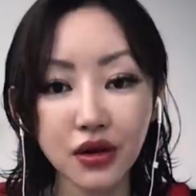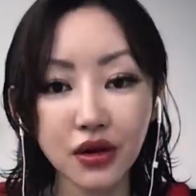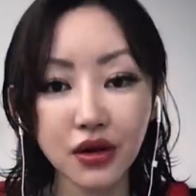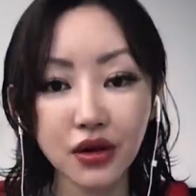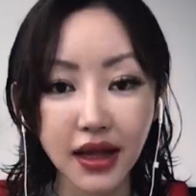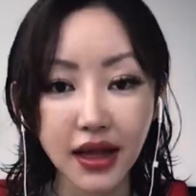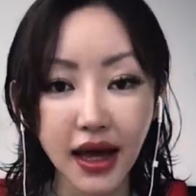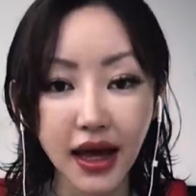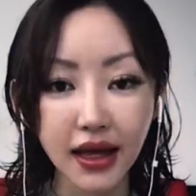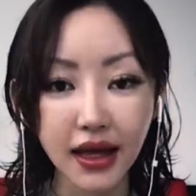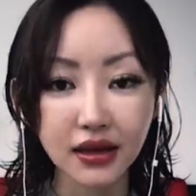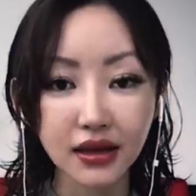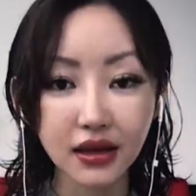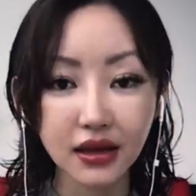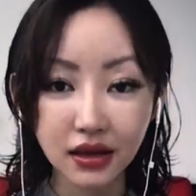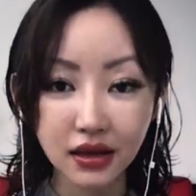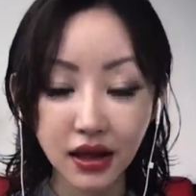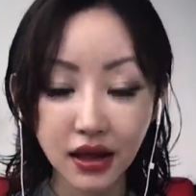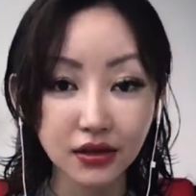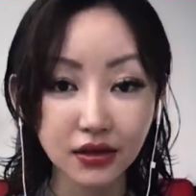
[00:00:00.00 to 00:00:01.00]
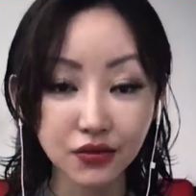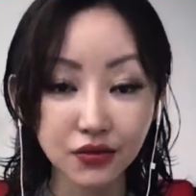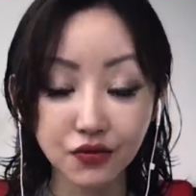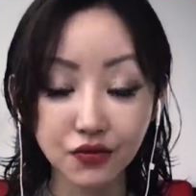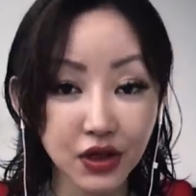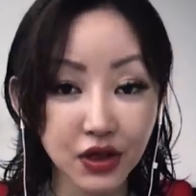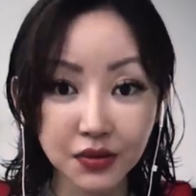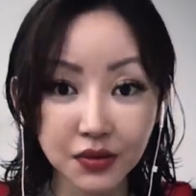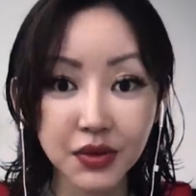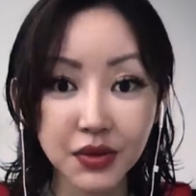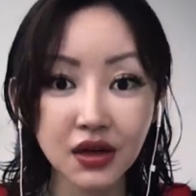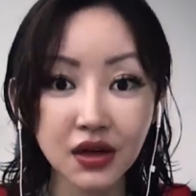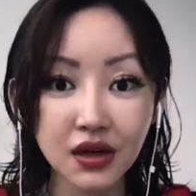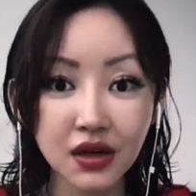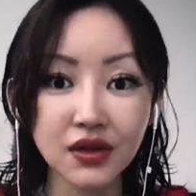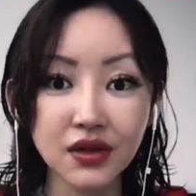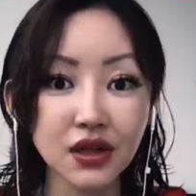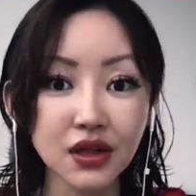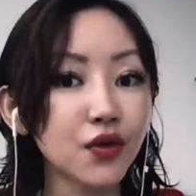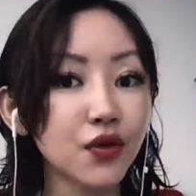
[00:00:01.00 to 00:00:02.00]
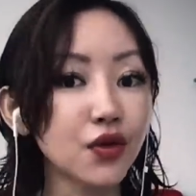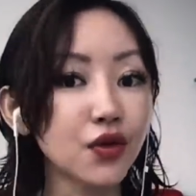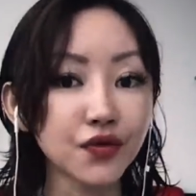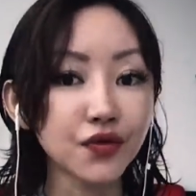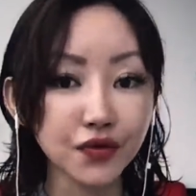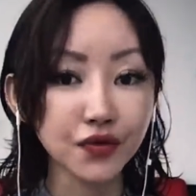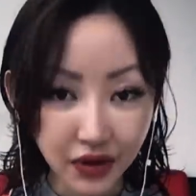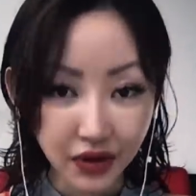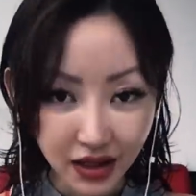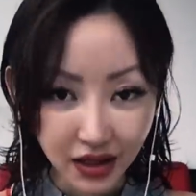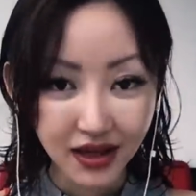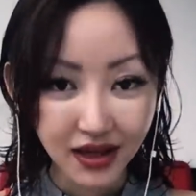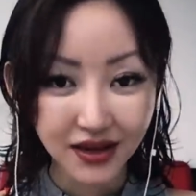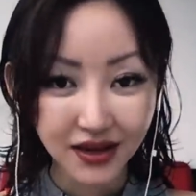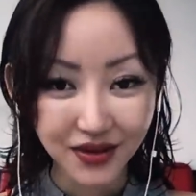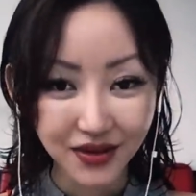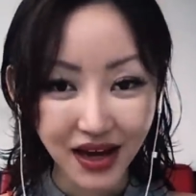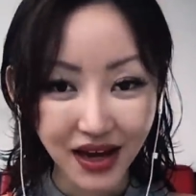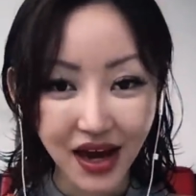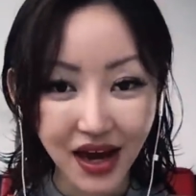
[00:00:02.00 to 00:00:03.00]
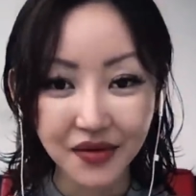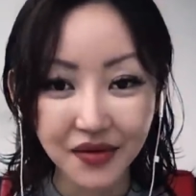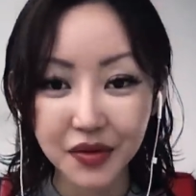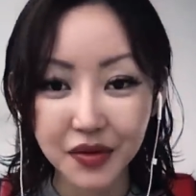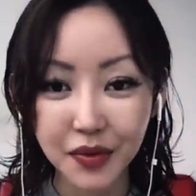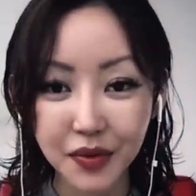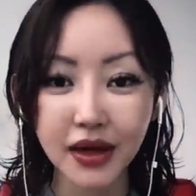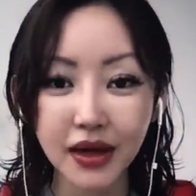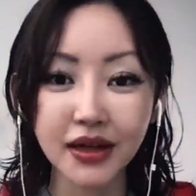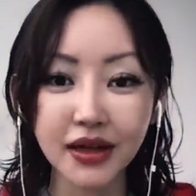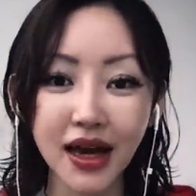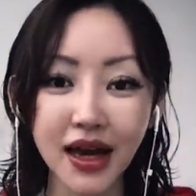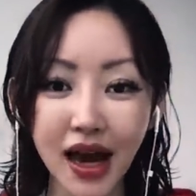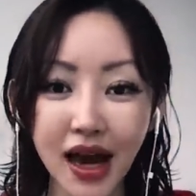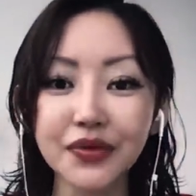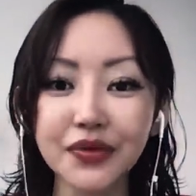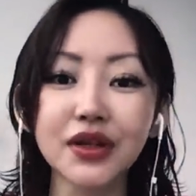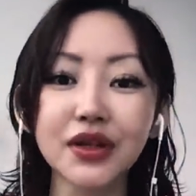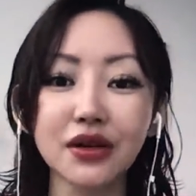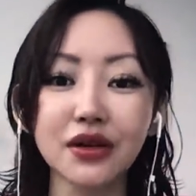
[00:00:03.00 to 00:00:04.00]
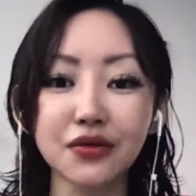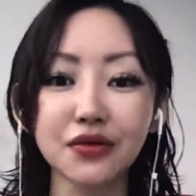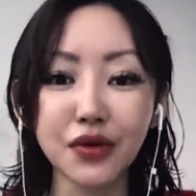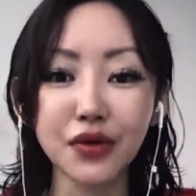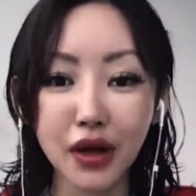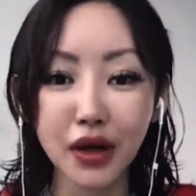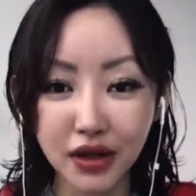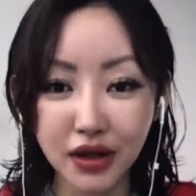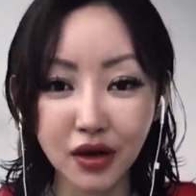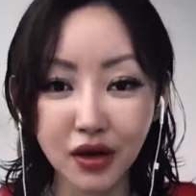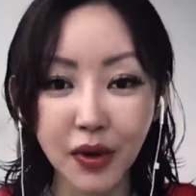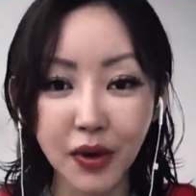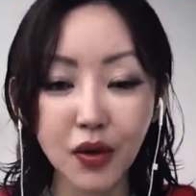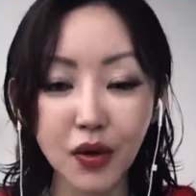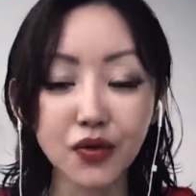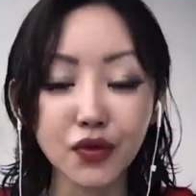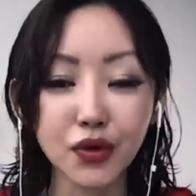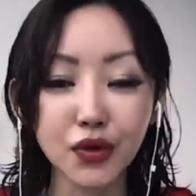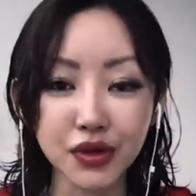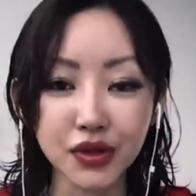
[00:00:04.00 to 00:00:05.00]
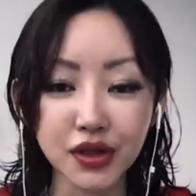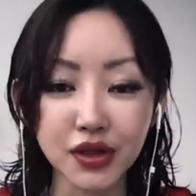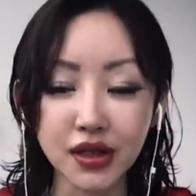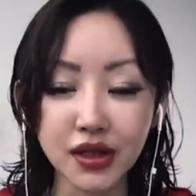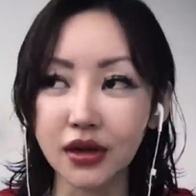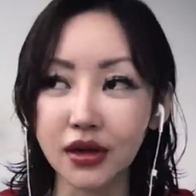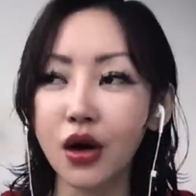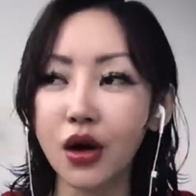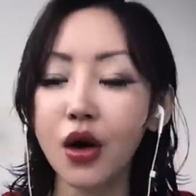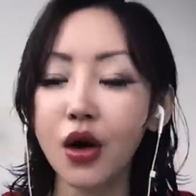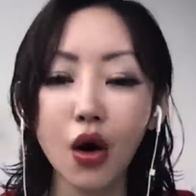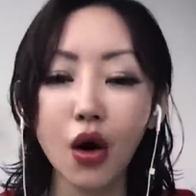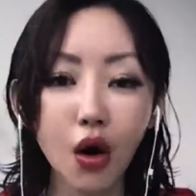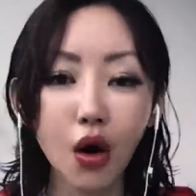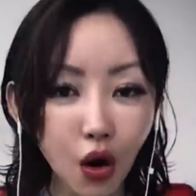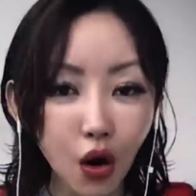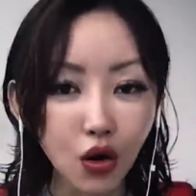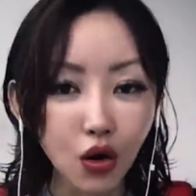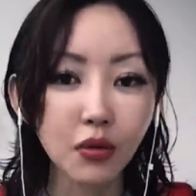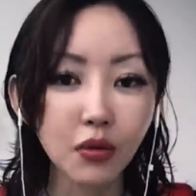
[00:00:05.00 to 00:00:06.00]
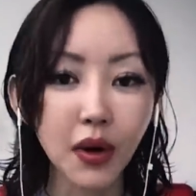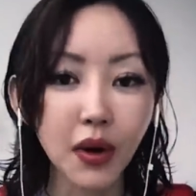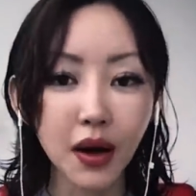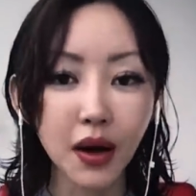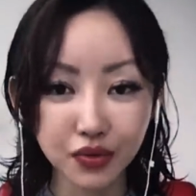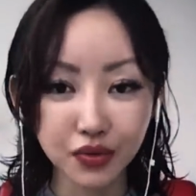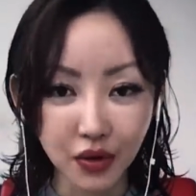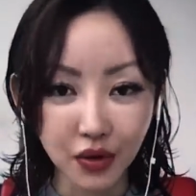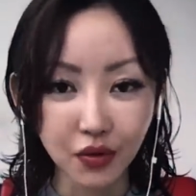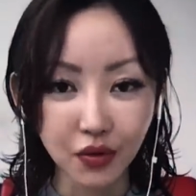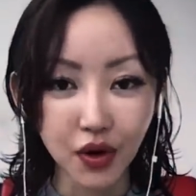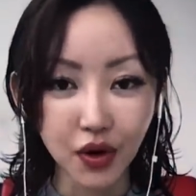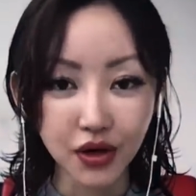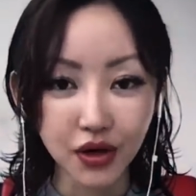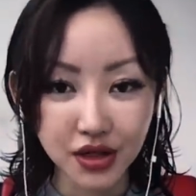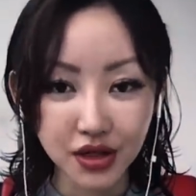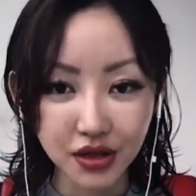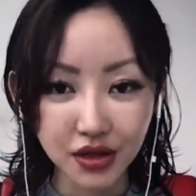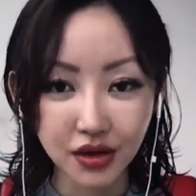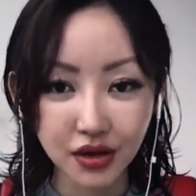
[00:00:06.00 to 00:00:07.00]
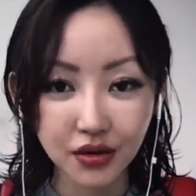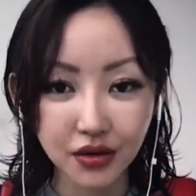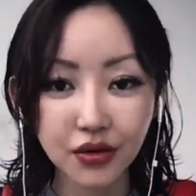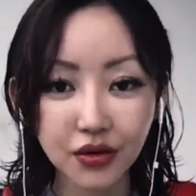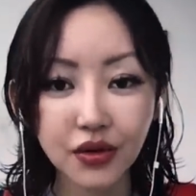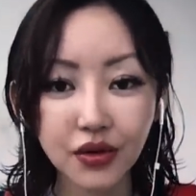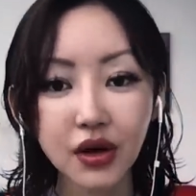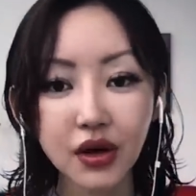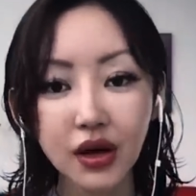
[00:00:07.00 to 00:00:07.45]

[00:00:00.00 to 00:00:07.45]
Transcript: that that regime gives it for free. Right? Everybody have to get a radio, but of course it's like all about brainwashing you.